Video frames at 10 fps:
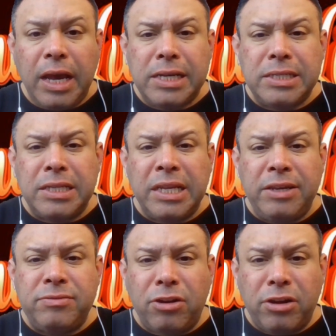as the
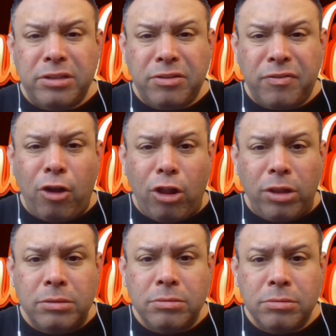leaves started to
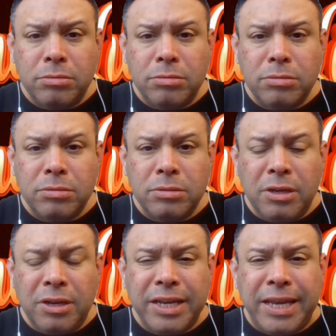fall,
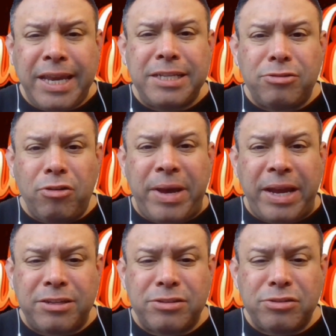kids going
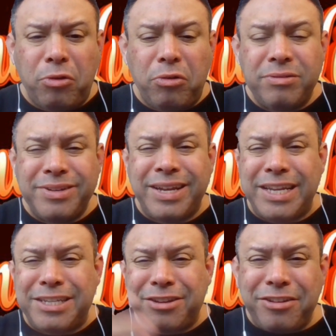back to school, at
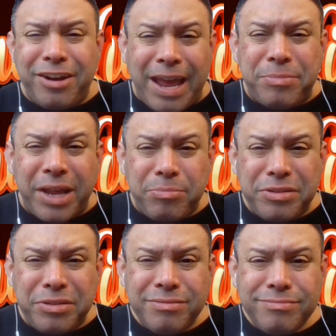least on their
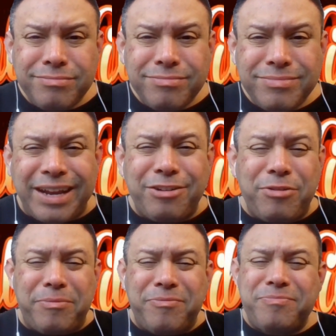laptops, not
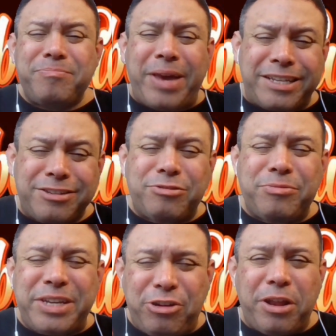going back to
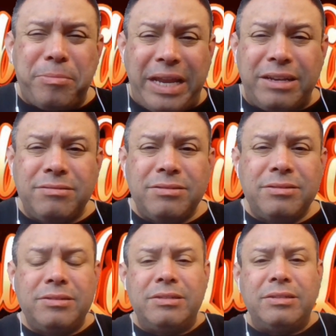school. You know what I mean?
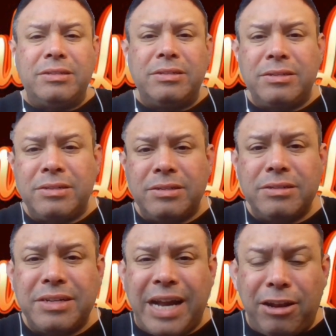
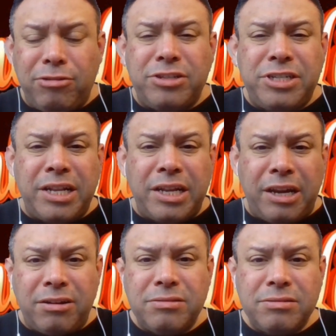Got a little
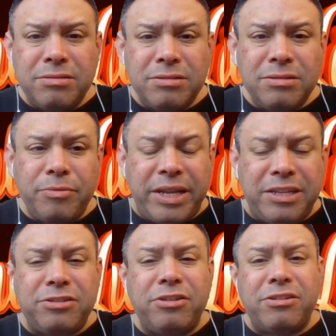chillier we
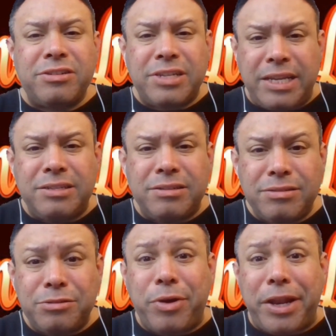had to turn our
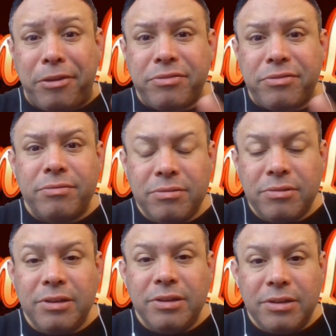sights to what else?
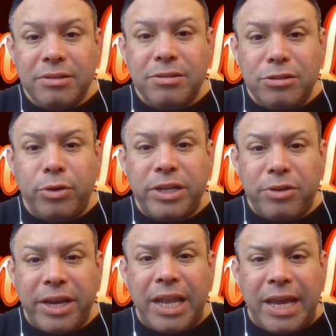The
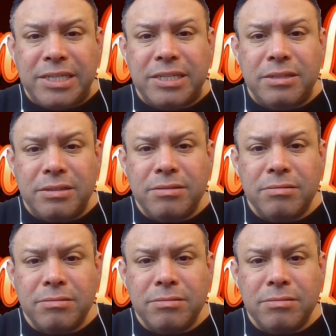2020 elections.